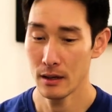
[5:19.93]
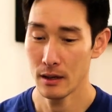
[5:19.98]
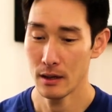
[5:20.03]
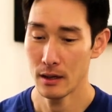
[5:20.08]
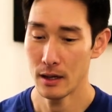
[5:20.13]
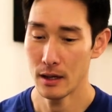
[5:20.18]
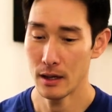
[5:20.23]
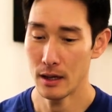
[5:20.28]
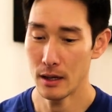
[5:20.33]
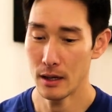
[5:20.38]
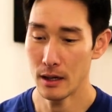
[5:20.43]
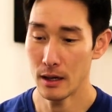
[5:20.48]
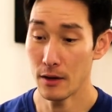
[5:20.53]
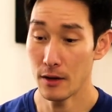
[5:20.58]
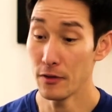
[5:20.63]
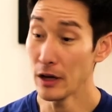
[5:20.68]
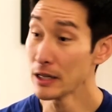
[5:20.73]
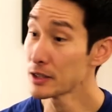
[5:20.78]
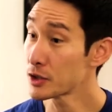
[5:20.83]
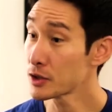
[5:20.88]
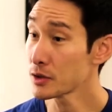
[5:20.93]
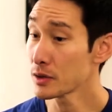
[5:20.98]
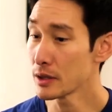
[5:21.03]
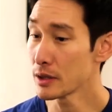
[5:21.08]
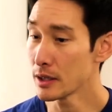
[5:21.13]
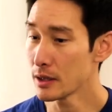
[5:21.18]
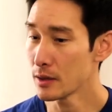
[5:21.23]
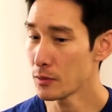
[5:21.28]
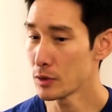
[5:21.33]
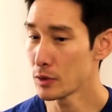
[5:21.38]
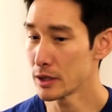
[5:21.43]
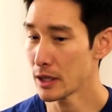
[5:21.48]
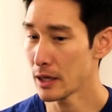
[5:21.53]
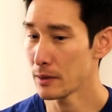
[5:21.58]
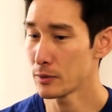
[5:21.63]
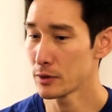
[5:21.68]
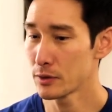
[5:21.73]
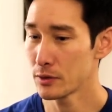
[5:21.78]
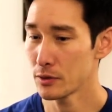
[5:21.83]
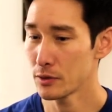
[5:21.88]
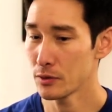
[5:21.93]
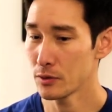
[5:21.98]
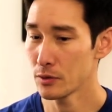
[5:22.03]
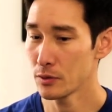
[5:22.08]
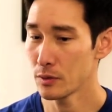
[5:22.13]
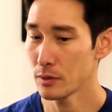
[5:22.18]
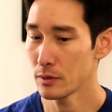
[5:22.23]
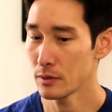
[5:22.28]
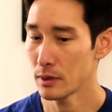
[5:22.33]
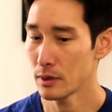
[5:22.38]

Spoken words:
eventually was able to